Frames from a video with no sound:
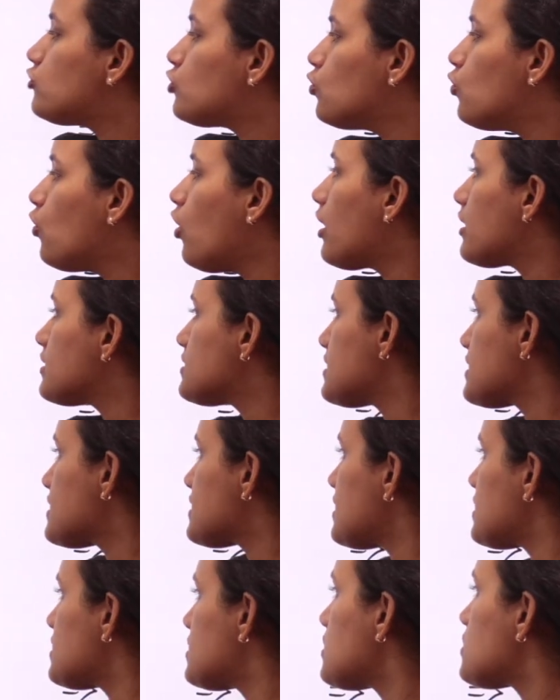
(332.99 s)
2 or
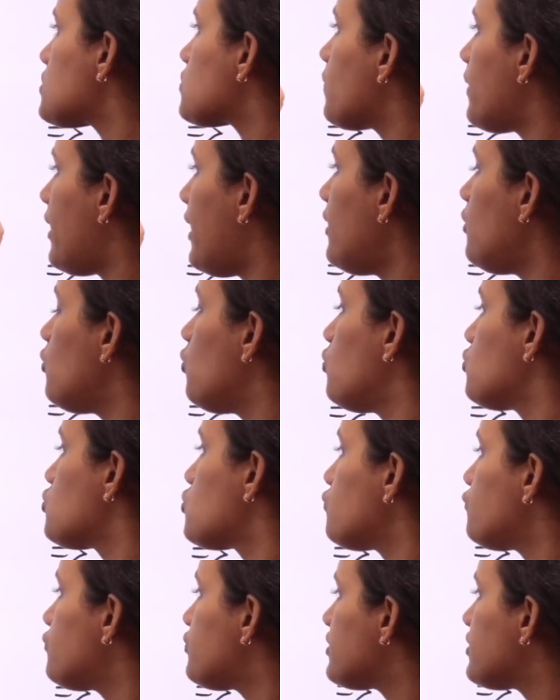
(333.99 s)
6 as a square no so